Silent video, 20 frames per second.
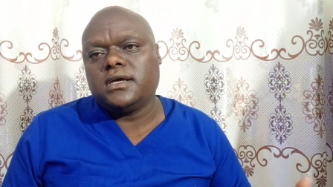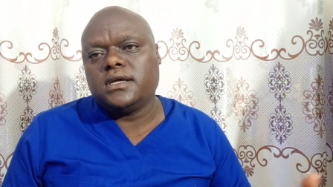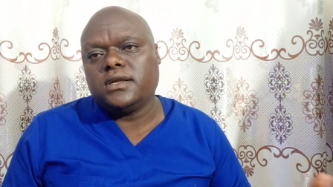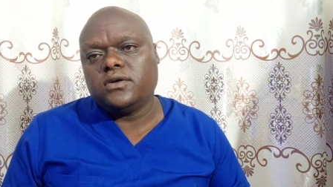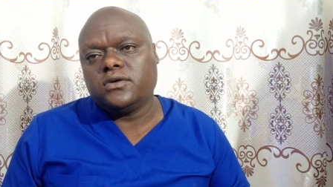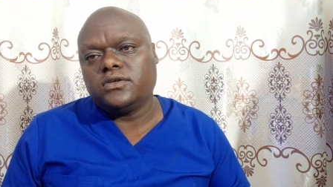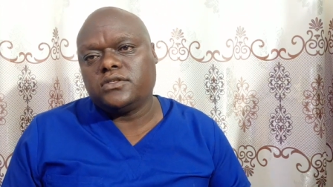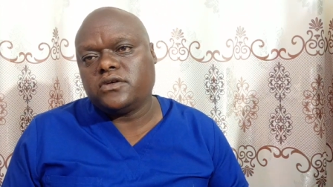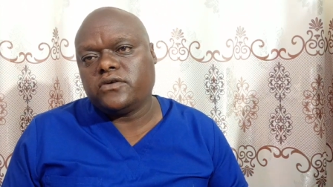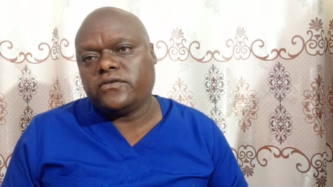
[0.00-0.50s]

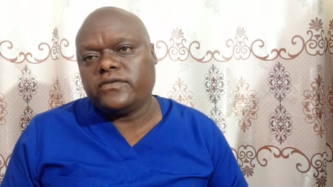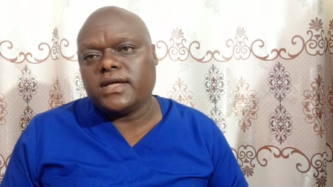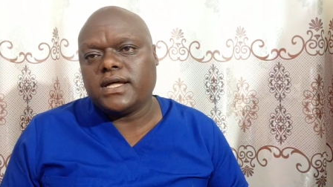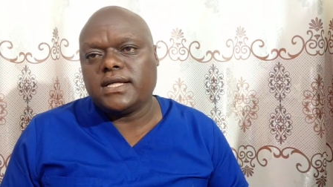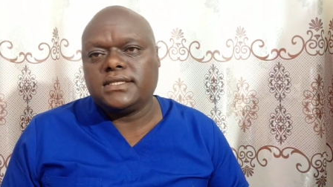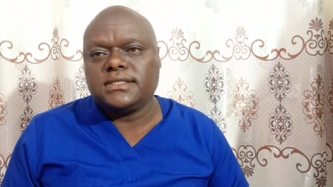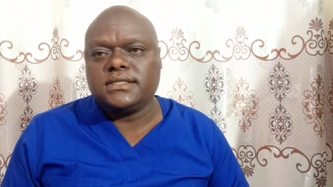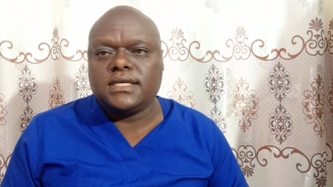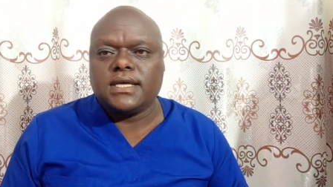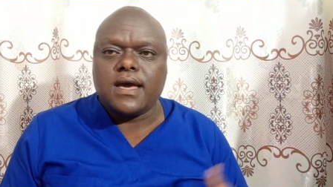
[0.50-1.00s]
loss of
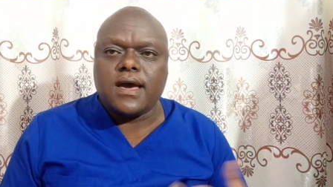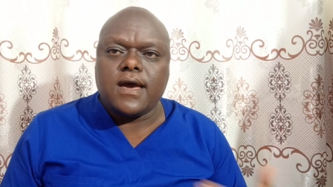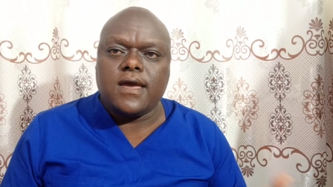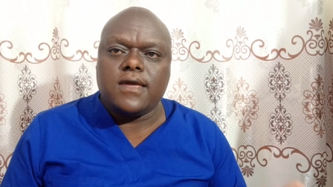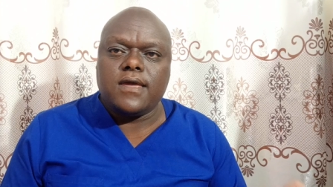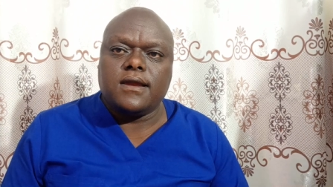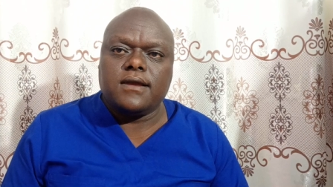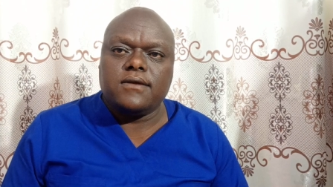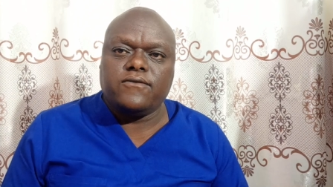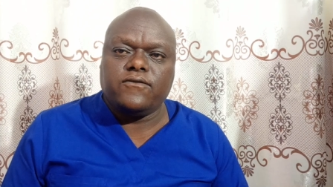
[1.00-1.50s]
that uh,
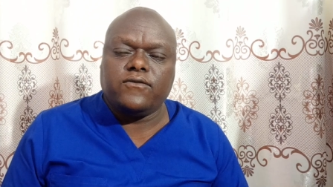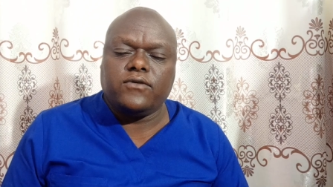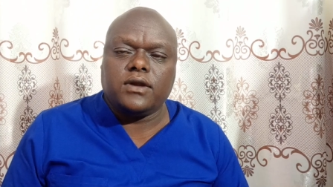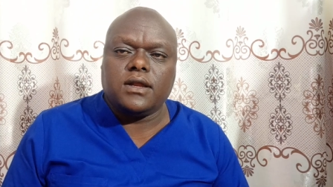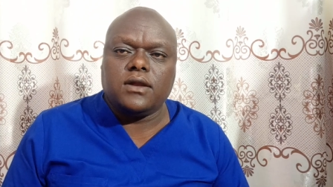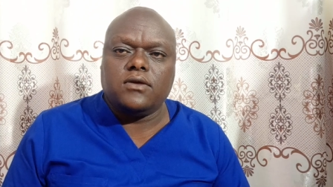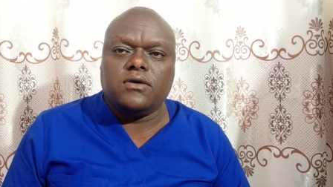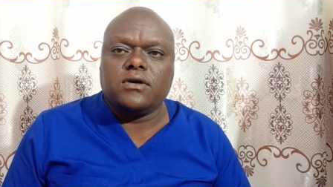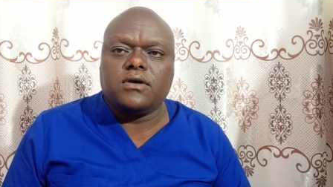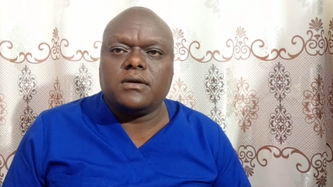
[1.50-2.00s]
iron for a
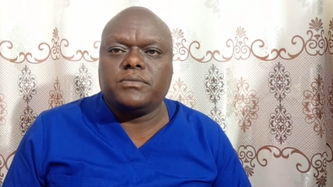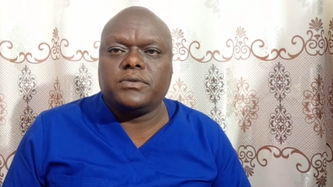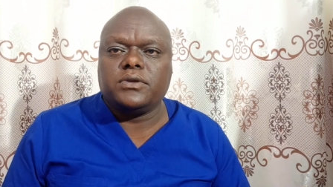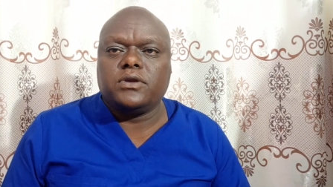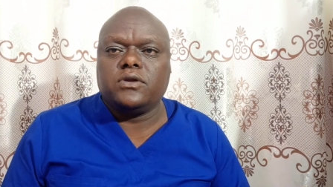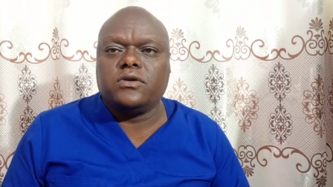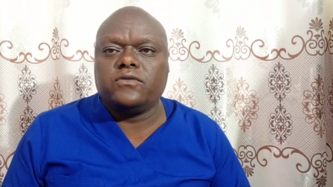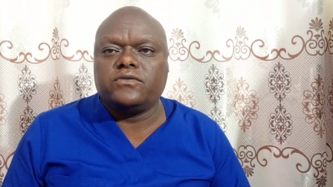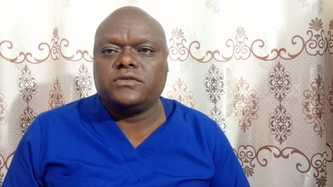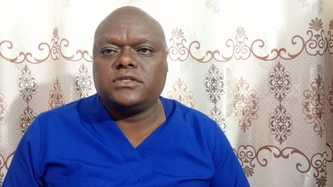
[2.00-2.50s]
long
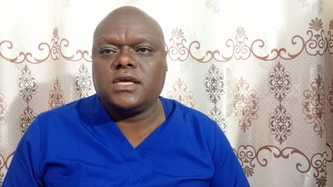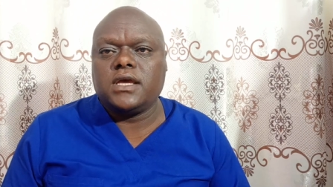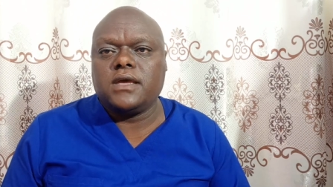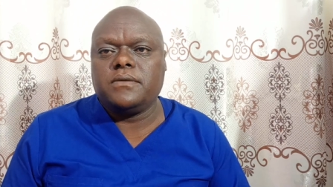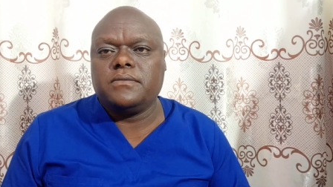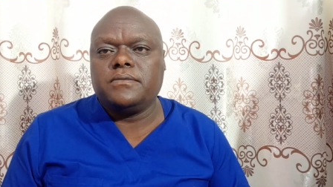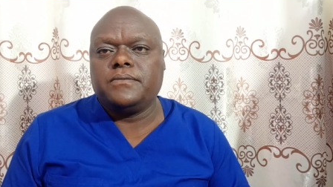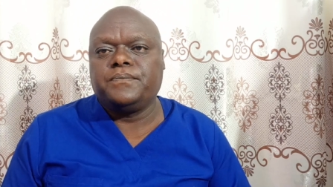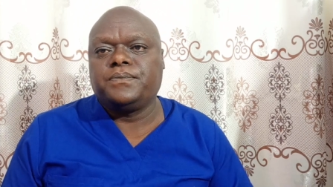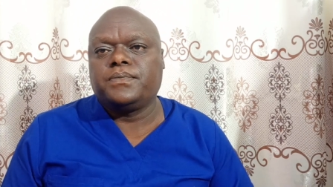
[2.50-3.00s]
period of
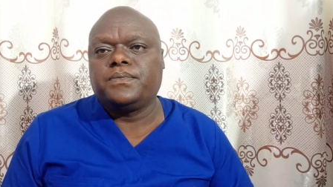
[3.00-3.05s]
time,